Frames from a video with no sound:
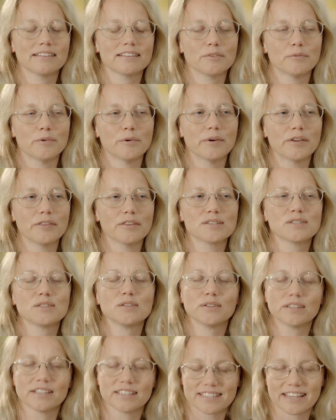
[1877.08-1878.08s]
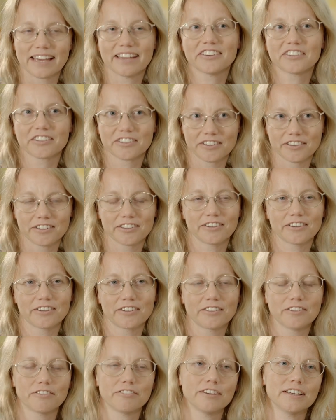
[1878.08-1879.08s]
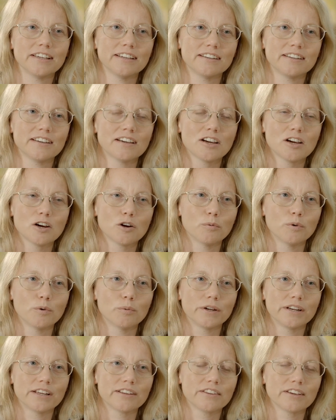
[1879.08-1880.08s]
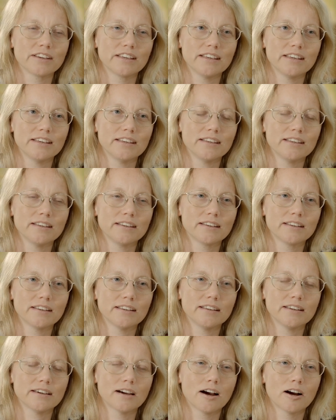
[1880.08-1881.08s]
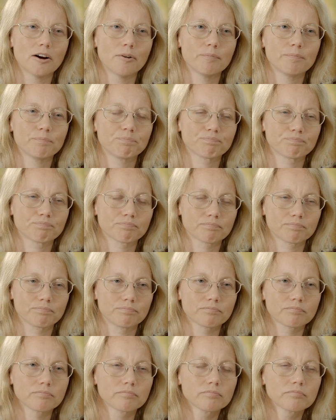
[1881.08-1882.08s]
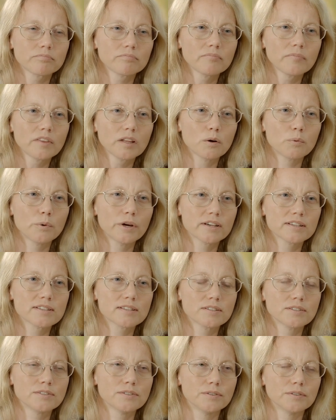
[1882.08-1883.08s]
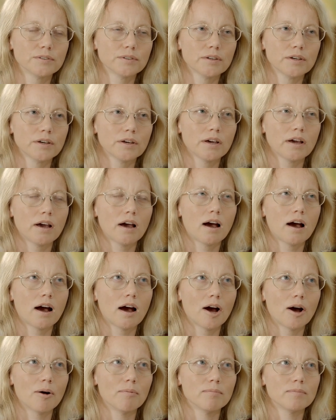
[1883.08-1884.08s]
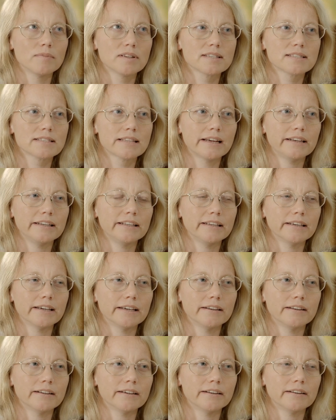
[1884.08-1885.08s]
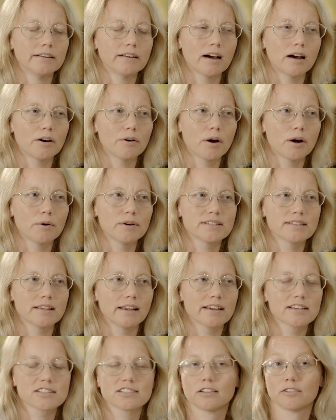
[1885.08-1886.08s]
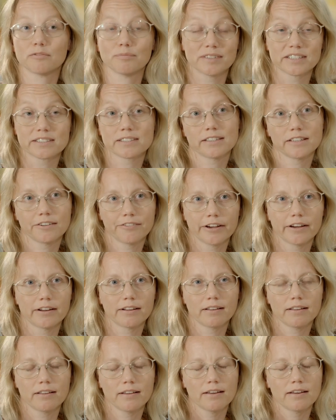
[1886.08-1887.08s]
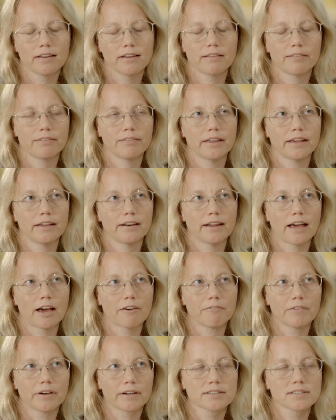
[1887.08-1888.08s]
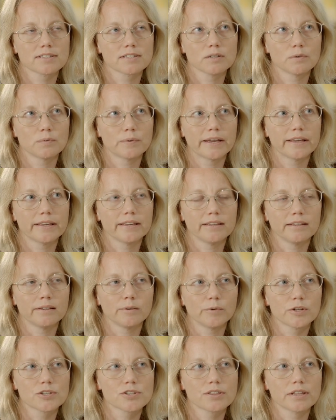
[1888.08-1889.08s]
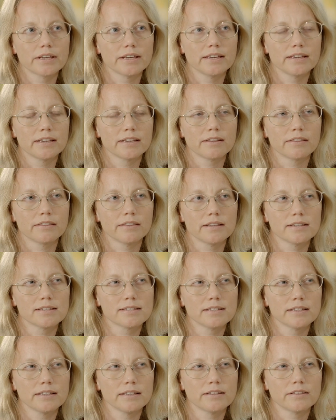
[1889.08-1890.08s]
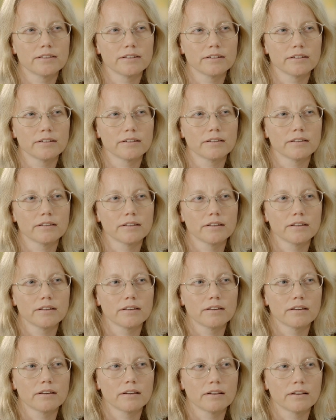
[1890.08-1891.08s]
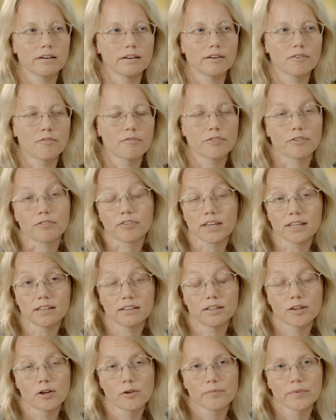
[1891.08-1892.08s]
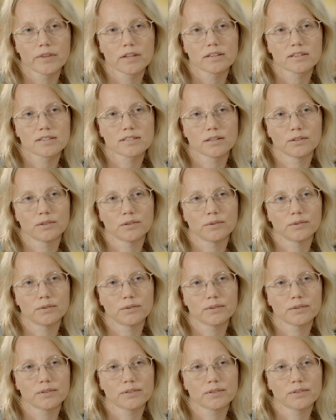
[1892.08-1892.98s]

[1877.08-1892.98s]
when the students enter the, the field, what, what are the key, key um, works to um, study and, and how our selection of material then affects the way in which they, they see the um, the field. So